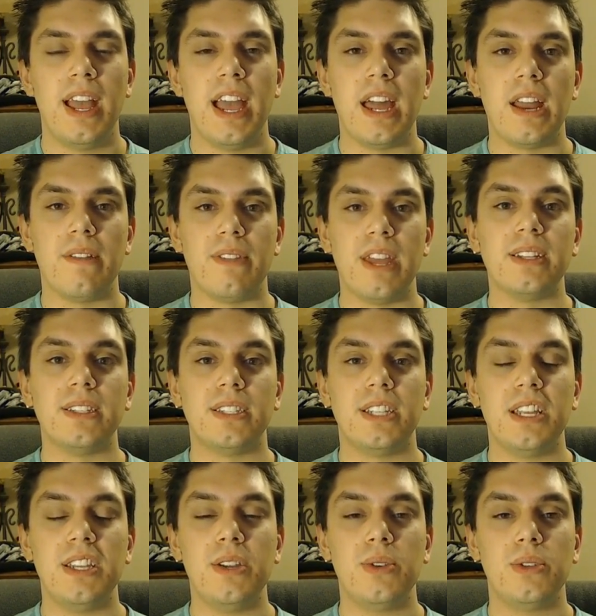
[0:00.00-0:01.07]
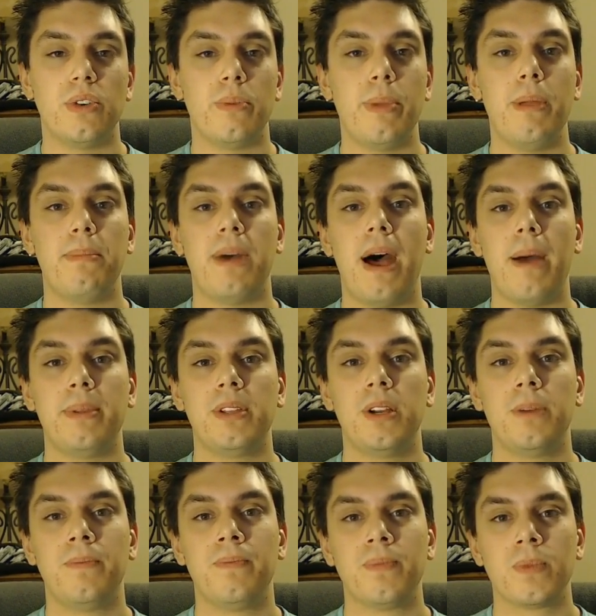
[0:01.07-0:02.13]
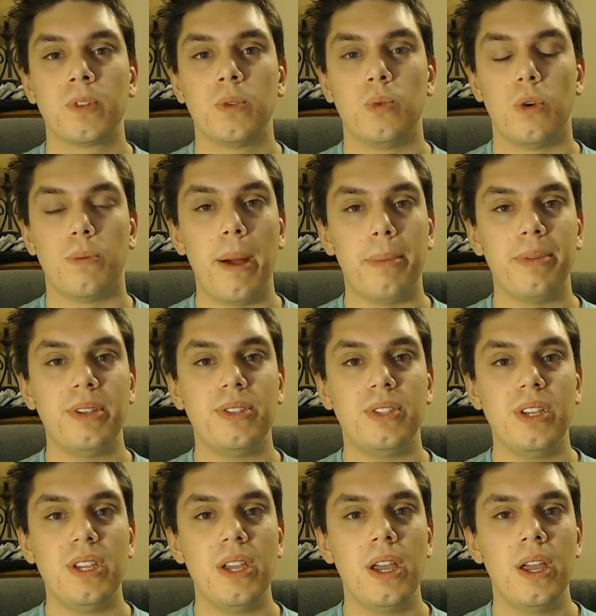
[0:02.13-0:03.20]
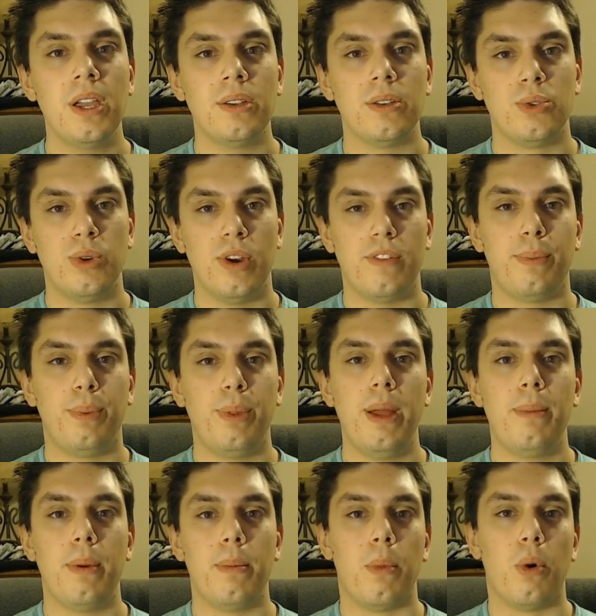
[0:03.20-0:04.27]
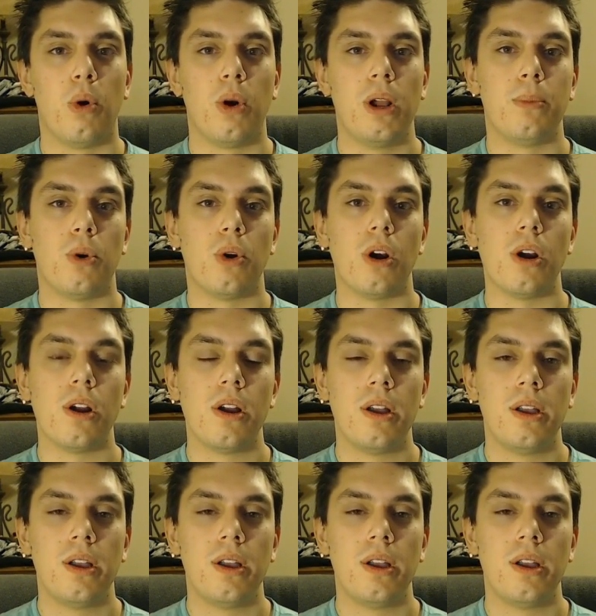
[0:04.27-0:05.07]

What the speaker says: and if they continue to remain popular, we'll probably see Drifblim more and more.